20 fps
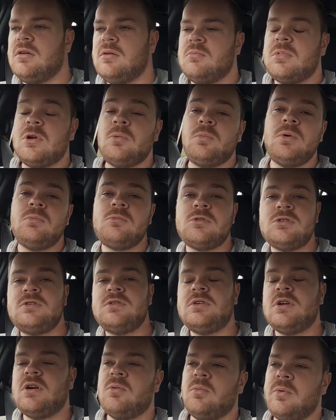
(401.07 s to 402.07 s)
But we want
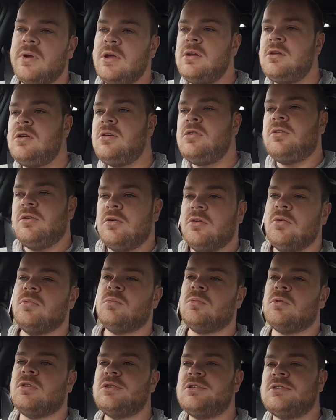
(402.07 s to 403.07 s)
to know, where do you
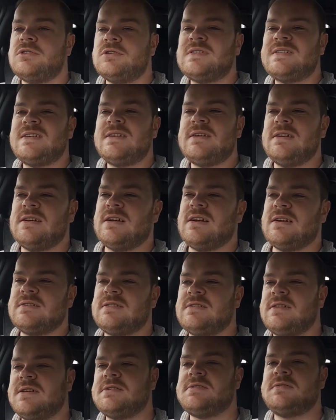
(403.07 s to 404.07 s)
want to see us
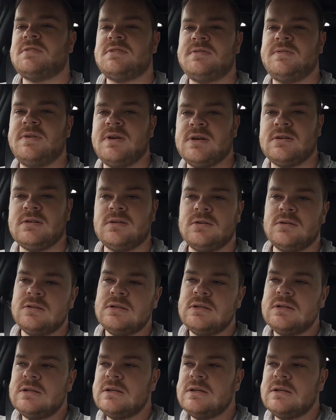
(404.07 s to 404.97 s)
test this vehicle?